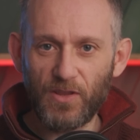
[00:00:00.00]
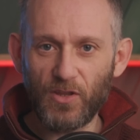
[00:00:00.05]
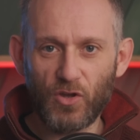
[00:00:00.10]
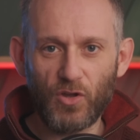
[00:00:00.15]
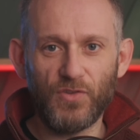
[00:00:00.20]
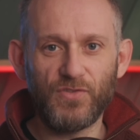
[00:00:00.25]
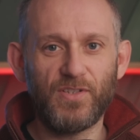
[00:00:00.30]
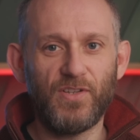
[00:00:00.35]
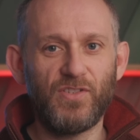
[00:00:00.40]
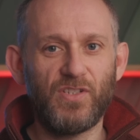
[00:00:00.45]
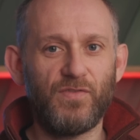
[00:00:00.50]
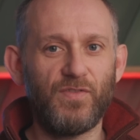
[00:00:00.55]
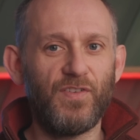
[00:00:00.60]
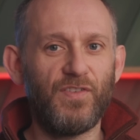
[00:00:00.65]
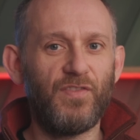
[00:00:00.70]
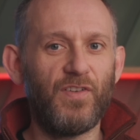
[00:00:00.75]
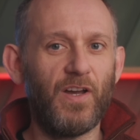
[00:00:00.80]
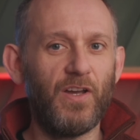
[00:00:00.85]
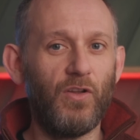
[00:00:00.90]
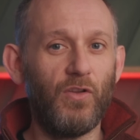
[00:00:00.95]
the contents of a
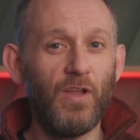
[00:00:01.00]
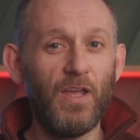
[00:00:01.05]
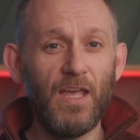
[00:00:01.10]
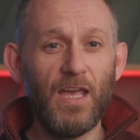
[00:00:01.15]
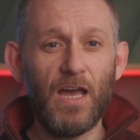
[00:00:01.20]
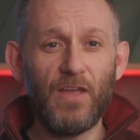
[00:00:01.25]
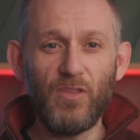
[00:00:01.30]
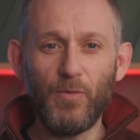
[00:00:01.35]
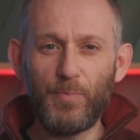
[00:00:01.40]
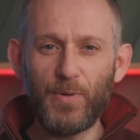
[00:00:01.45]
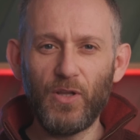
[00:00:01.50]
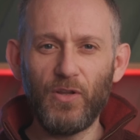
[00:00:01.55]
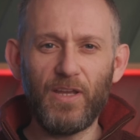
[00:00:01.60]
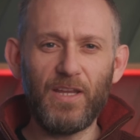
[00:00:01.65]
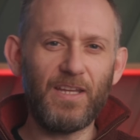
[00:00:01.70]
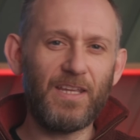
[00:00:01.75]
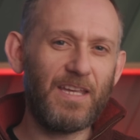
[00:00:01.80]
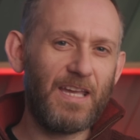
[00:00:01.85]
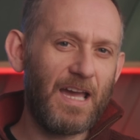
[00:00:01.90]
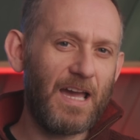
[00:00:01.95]
file, and the
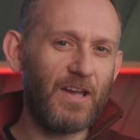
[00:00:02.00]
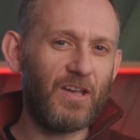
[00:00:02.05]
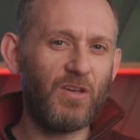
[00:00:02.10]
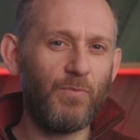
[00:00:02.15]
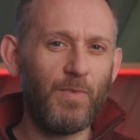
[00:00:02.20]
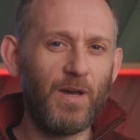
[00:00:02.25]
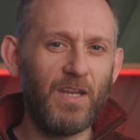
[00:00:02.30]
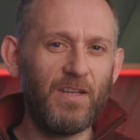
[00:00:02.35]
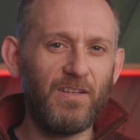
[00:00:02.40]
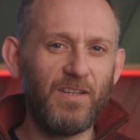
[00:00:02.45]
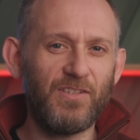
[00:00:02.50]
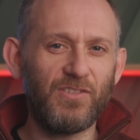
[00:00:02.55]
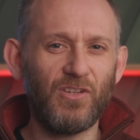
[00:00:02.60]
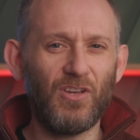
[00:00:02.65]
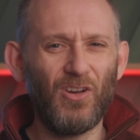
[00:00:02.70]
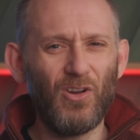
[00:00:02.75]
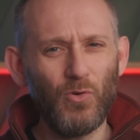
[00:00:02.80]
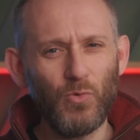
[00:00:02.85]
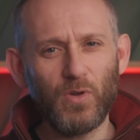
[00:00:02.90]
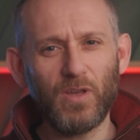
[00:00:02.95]
built-in cat command is
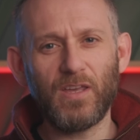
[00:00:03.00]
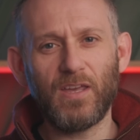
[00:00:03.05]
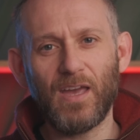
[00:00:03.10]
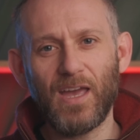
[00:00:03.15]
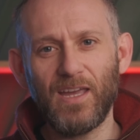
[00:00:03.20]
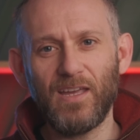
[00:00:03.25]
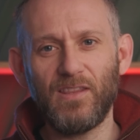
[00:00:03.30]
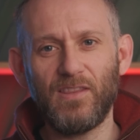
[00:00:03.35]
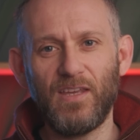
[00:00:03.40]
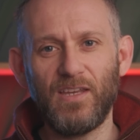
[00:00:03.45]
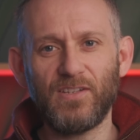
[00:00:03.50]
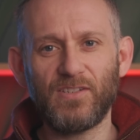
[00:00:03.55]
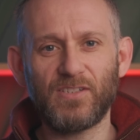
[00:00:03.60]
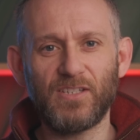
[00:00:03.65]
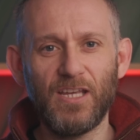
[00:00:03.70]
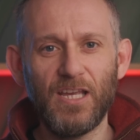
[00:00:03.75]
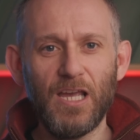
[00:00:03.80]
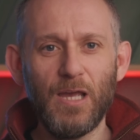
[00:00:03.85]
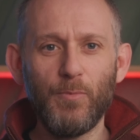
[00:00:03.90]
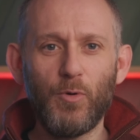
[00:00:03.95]
okay at this,
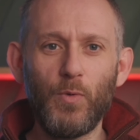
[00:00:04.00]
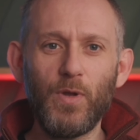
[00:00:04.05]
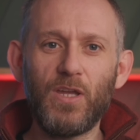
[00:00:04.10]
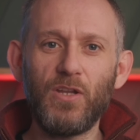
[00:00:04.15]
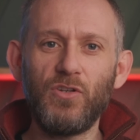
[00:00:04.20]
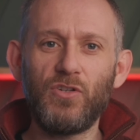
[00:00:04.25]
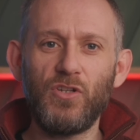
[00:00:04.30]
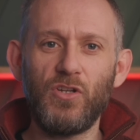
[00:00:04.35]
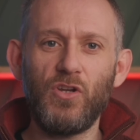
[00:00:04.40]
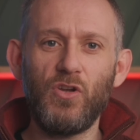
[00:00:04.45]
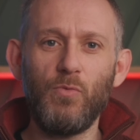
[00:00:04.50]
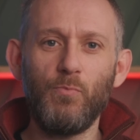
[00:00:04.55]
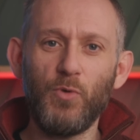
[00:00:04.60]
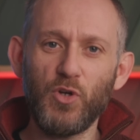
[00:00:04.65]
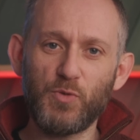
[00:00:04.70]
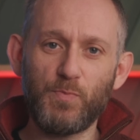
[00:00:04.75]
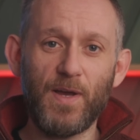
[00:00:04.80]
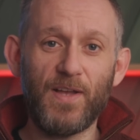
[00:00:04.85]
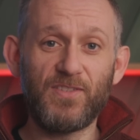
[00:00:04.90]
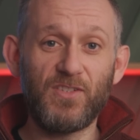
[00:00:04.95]
but we can do
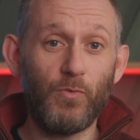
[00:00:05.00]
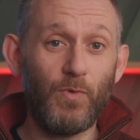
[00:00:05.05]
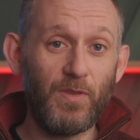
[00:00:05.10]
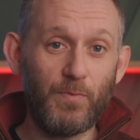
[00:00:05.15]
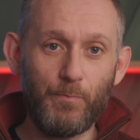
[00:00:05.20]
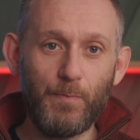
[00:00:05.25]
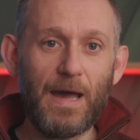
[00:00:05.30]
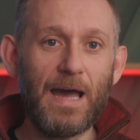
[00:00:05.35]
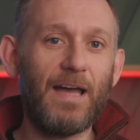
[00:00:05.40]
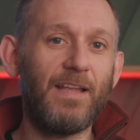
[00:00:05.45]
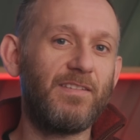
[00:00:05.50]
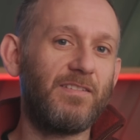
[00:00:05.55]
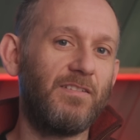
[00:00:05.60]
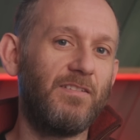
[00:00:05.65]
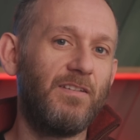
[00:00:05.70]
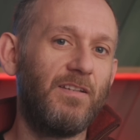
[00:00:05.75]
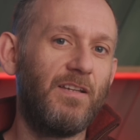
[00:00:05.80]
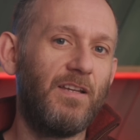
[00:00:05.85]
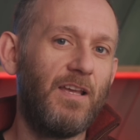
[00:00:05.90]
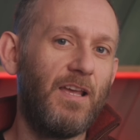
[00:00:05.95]
much better with bat.
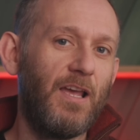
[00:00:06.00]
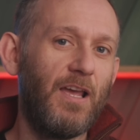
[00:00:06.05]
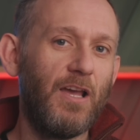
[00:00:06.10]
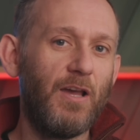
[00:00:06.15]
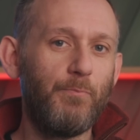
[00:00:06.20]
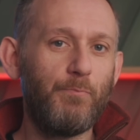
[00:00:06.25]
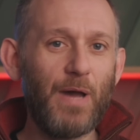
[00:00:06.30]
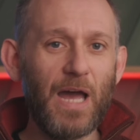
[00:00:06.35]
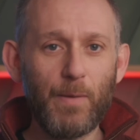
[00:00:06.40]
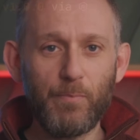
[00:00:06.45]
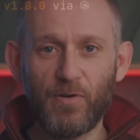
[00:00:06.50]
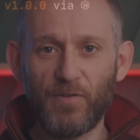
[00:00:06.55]
Bat